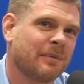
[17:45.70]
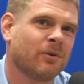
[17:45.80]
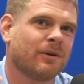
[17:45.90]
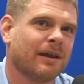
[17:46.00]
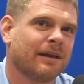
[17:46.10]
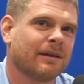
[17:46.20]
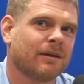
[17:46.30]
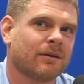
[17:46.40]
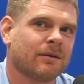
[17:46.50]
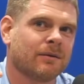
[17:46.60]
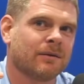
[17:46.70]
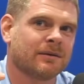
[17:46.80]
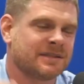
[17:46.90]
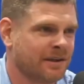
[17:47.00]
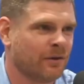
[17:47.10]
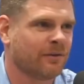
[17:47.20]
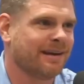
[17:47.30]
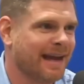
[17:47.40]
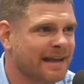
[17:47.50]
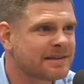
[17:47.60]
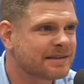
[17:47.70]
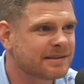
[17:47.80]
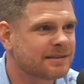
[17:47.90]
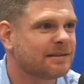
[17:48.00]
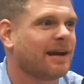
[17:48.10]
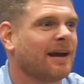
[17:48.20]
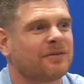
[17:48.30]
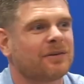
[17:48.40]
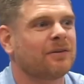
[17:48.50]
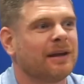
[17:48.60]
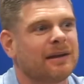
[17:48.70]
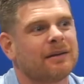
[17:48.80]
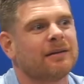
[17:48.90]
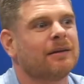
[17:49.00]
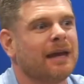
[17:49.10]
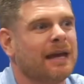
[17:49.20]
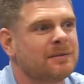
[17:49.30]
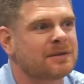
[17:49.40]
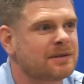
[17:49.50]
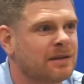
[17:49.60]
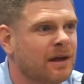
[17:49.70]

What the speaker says: would like steal the nets after like games and stuff,